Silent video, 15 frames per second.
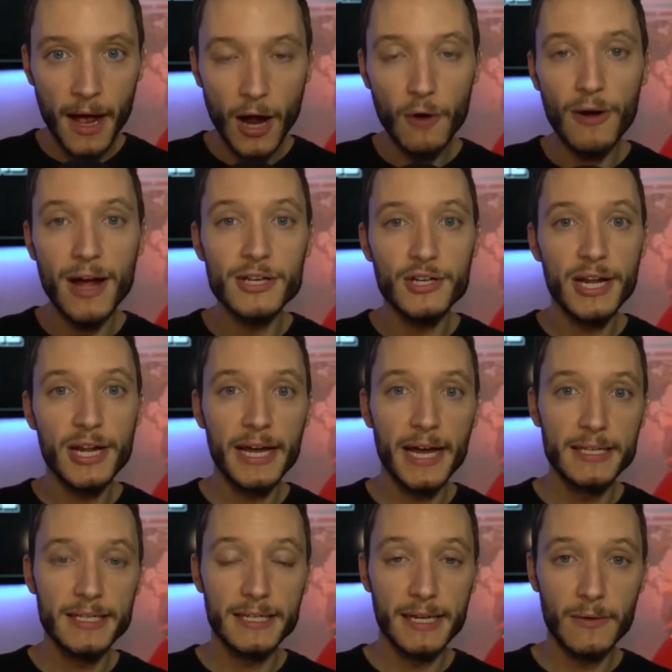aggression
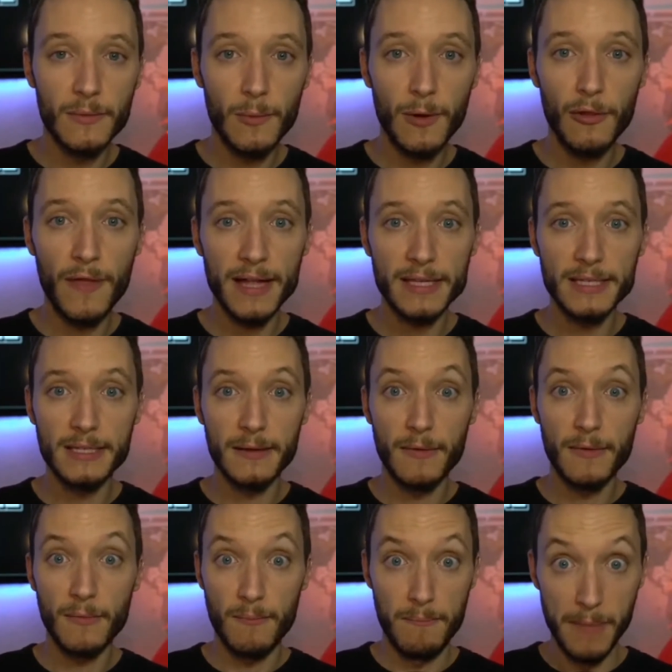against it, whether that's
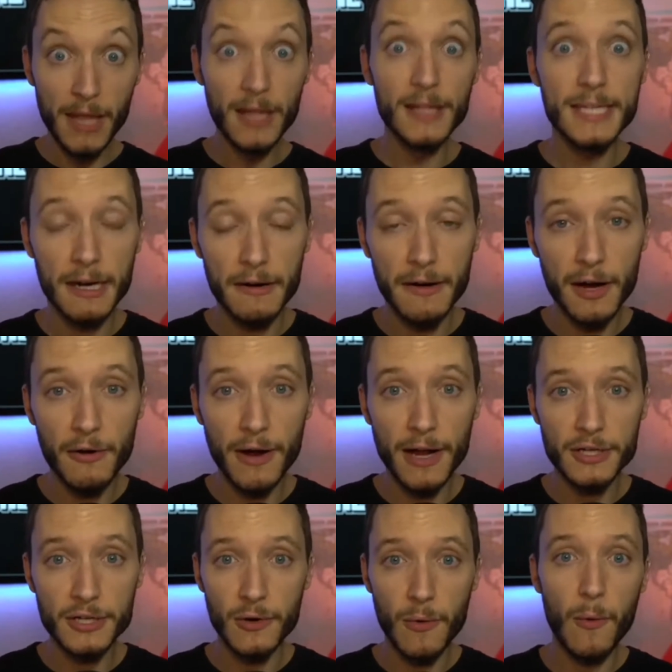military
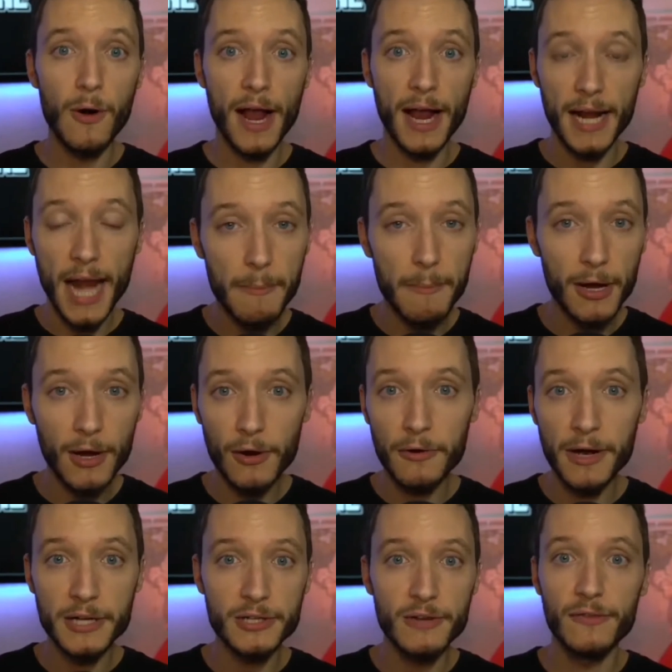aggression or economic
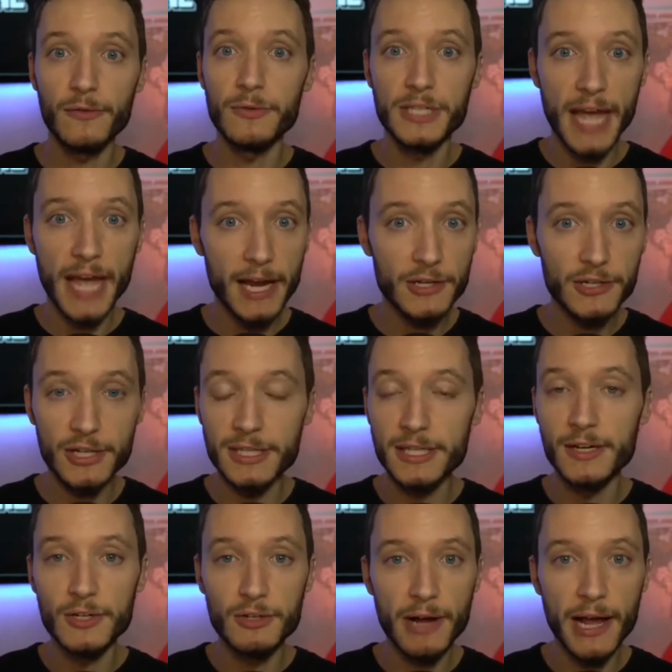aggression through sanctions
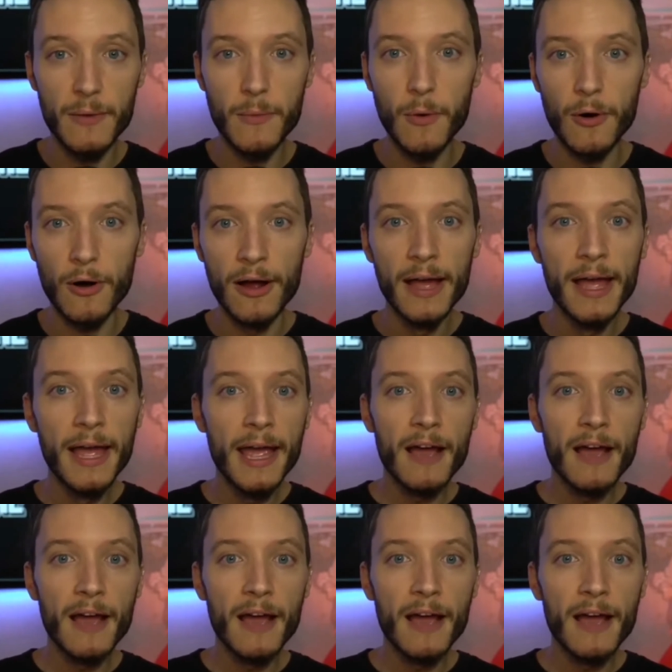and a trade war,